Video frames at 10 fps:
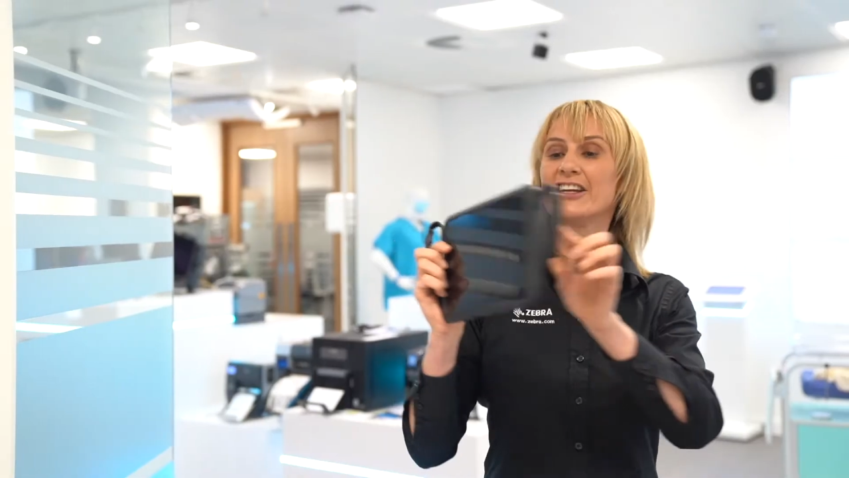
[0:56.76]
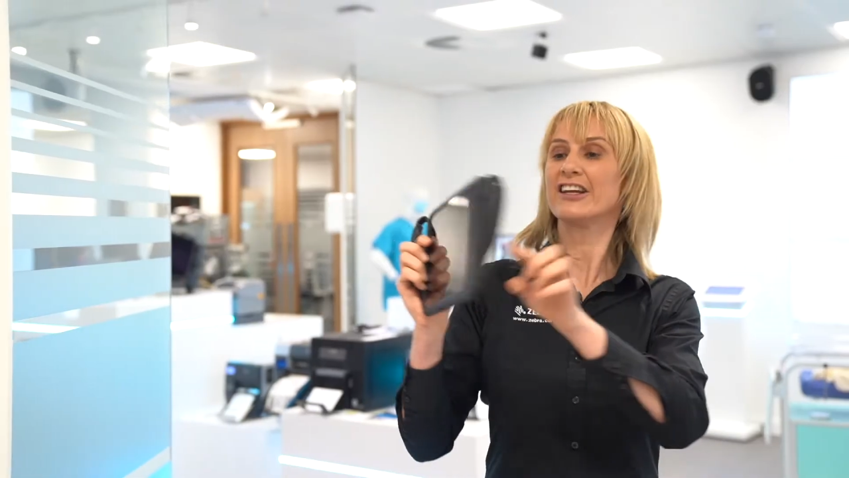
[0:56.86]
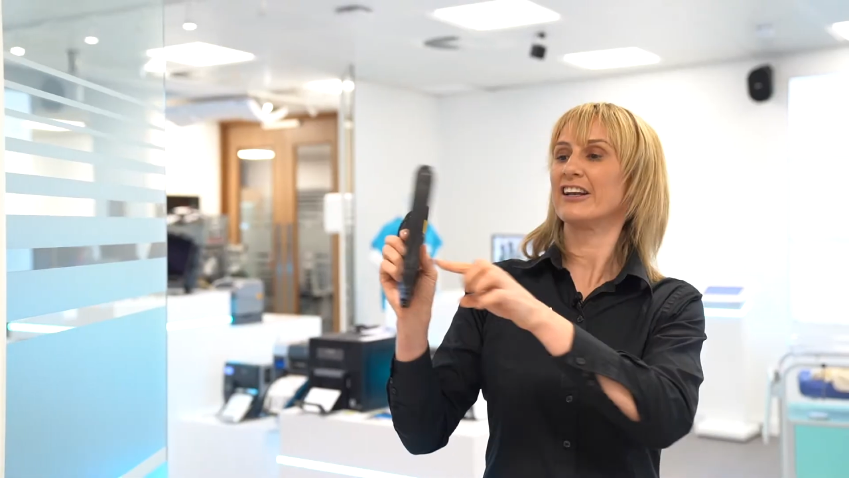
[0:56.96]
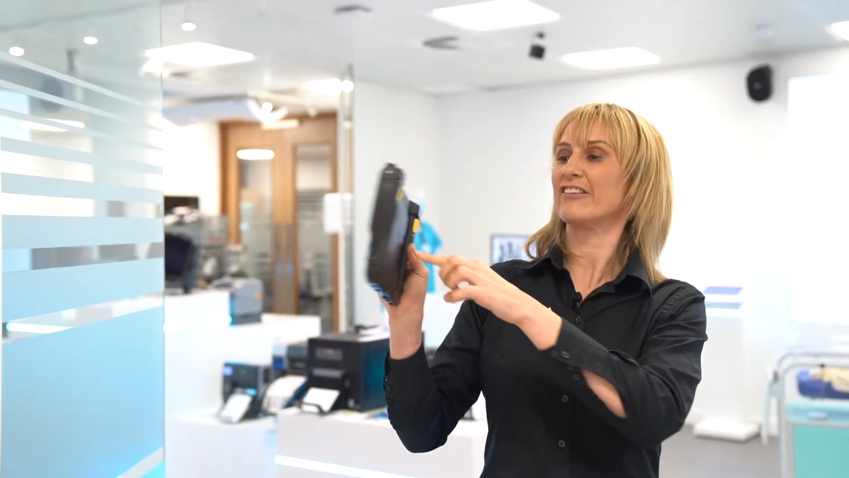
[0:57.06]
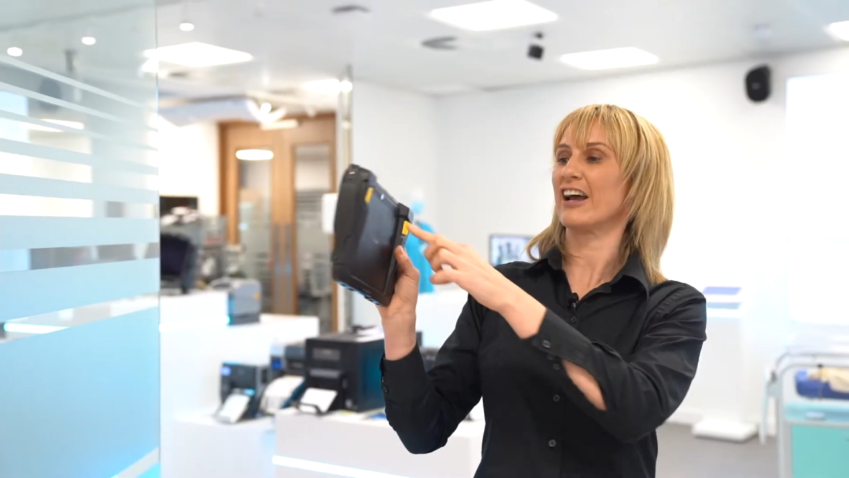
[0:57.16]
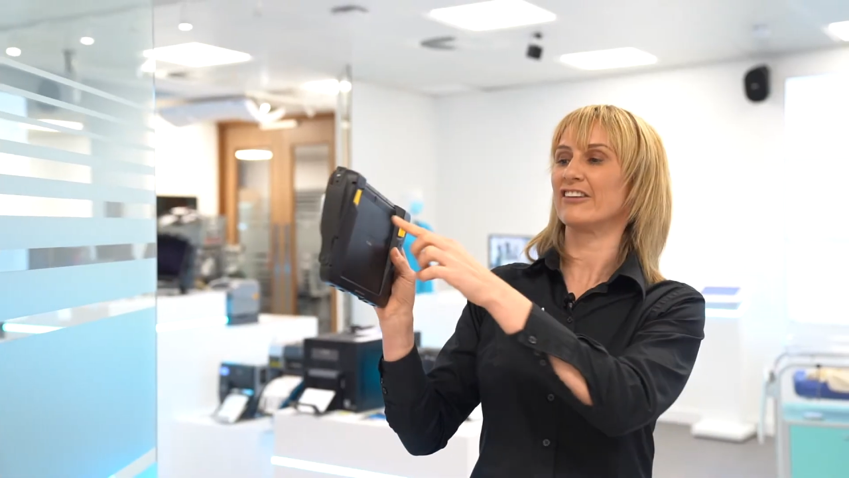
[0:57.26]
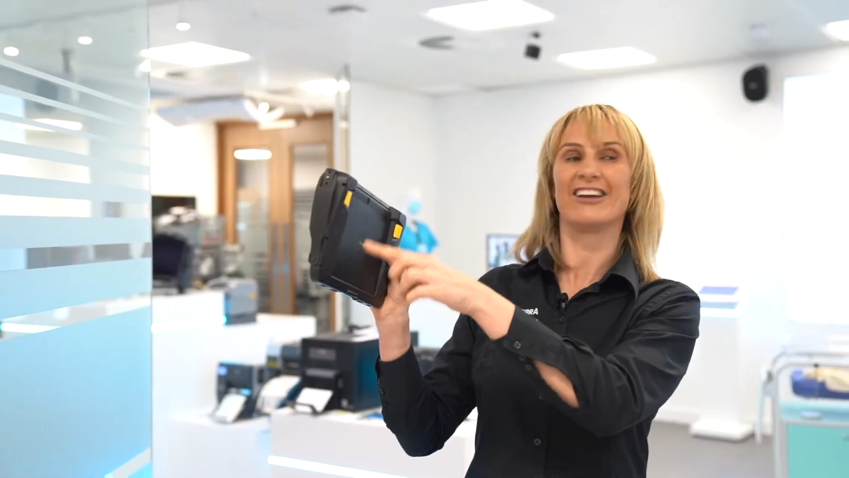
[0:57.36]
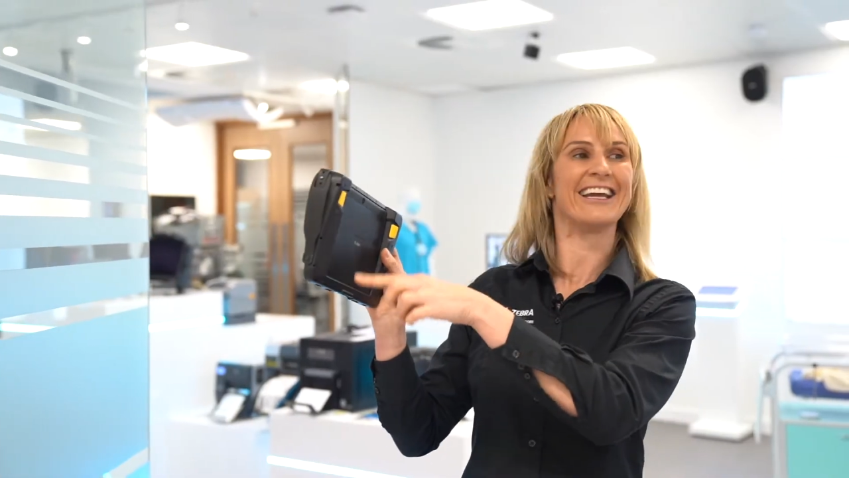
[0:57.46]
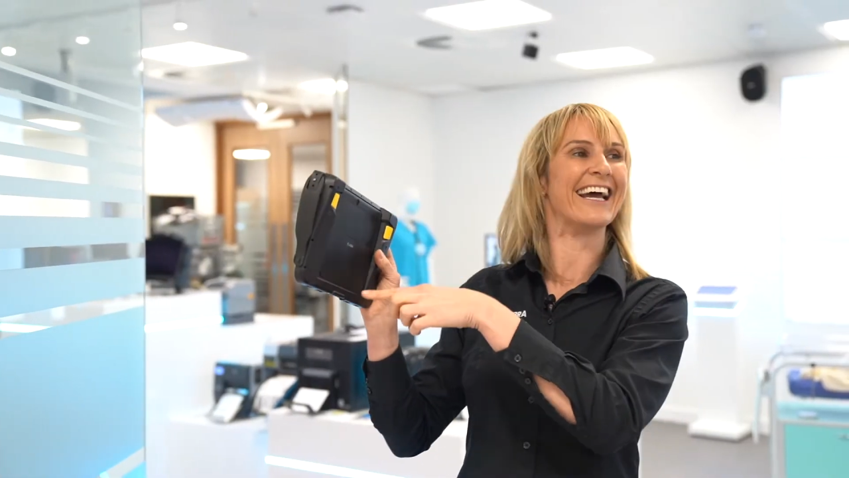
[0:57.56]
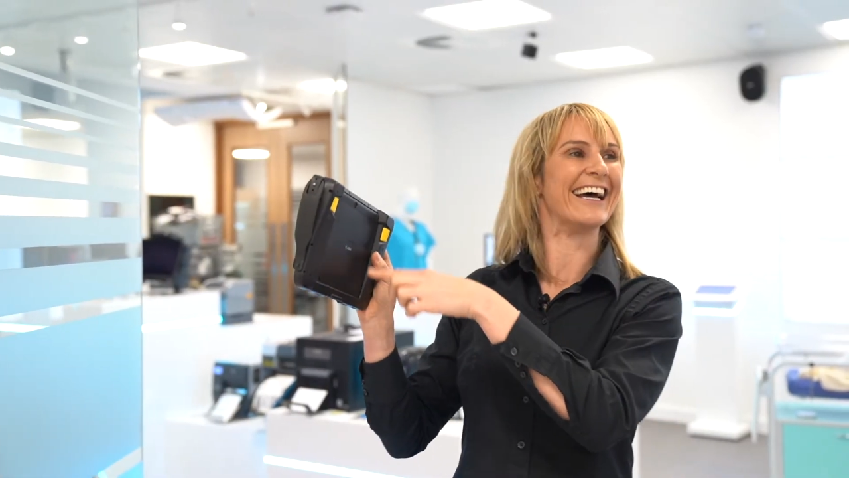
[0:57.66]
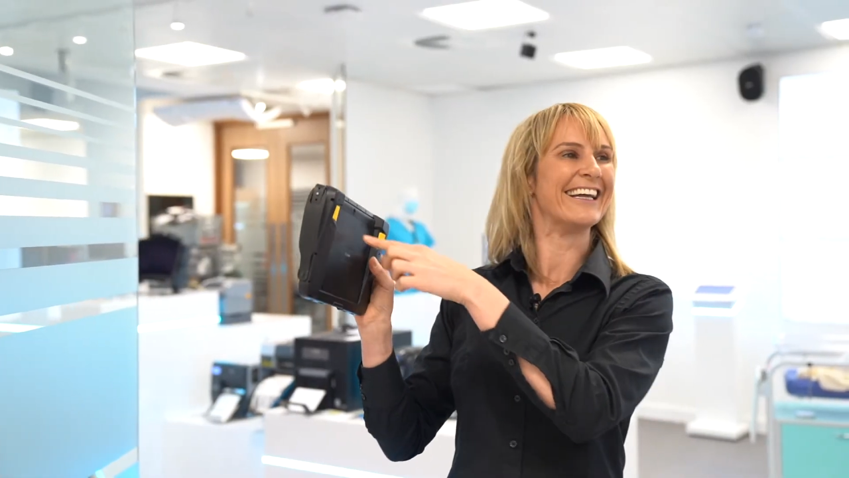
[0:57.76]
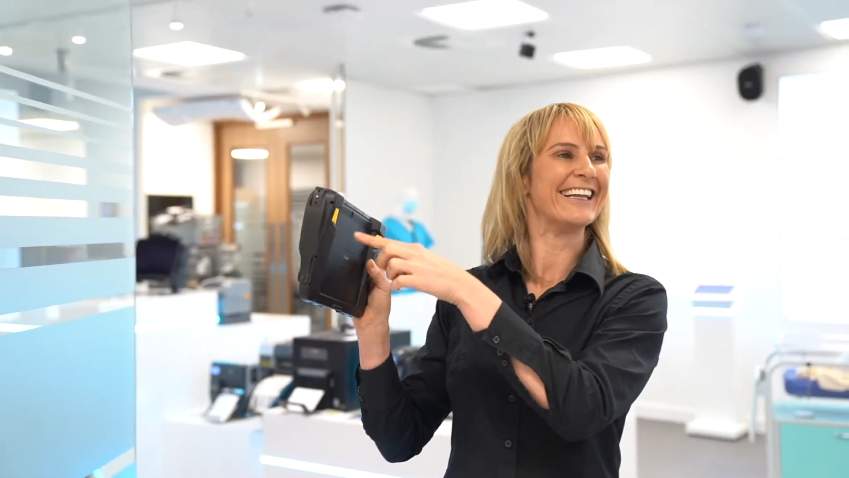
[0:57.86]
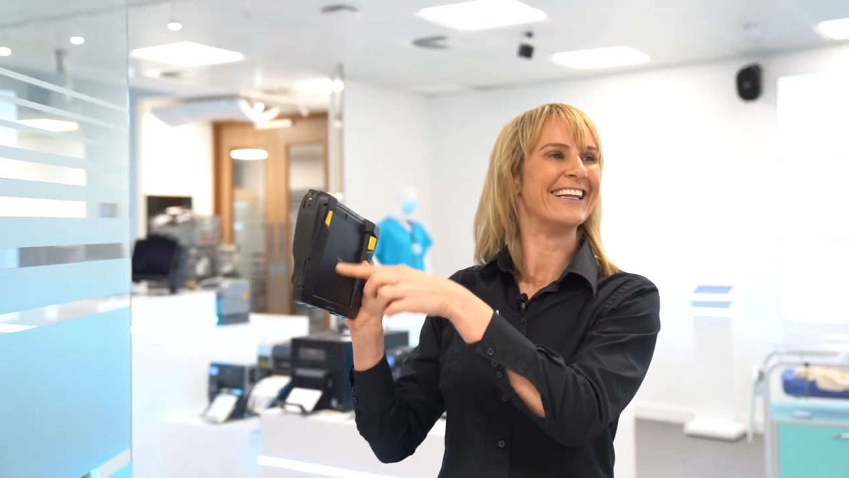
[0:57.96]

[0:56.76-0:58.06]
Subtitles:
you can attach here.